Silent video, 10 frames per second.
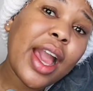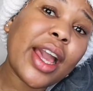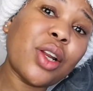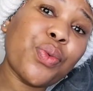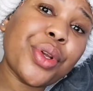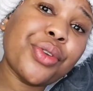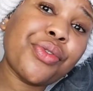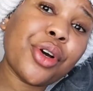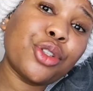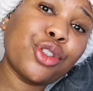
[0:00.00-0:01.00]
and when
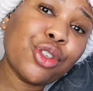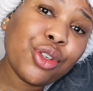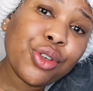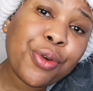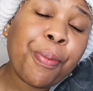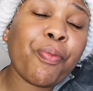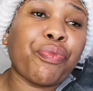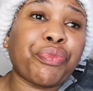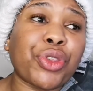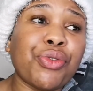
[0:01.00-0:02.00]
you've got 2,
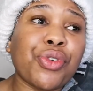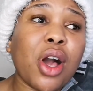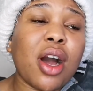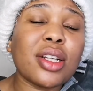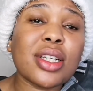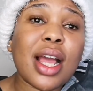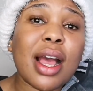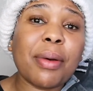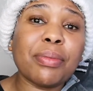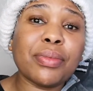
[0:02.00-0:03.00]
you've got
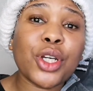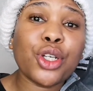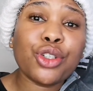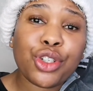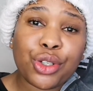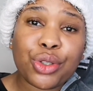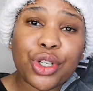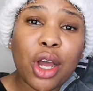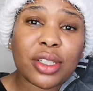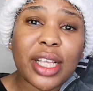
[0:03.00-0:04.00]
2
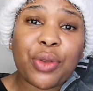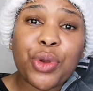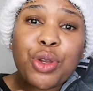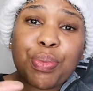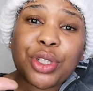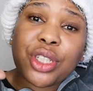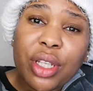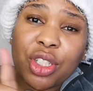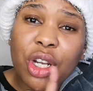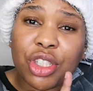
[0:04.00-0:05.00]
dots, and when you put all
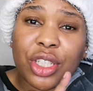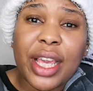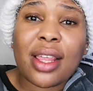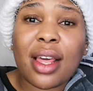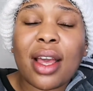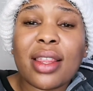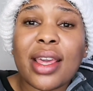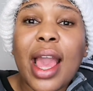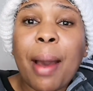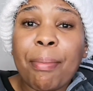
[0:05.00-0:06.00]
the dots together,
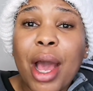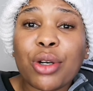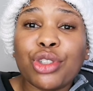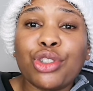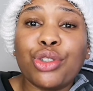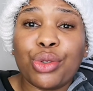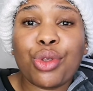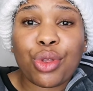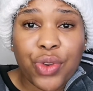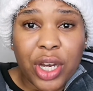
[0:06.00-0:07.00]
they amount to
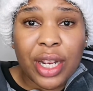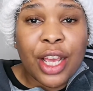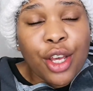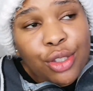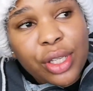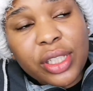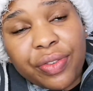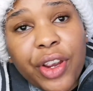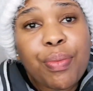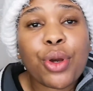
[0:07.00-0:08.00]
3. So it's
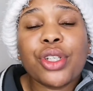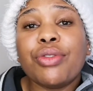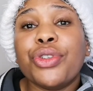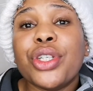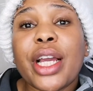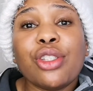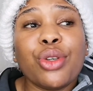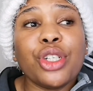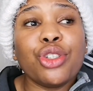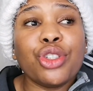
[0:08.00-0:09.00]
very important for you guys
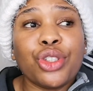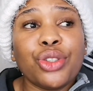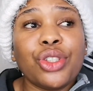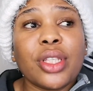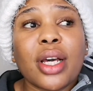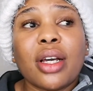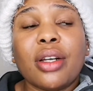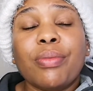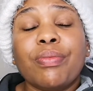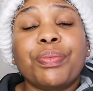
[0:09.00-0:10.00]
to introduce
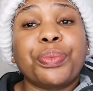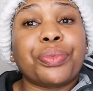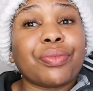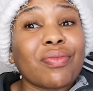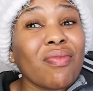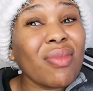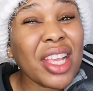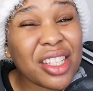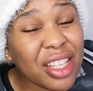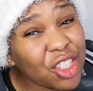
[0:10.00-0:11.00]
the
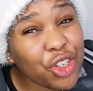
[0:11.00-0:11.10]
this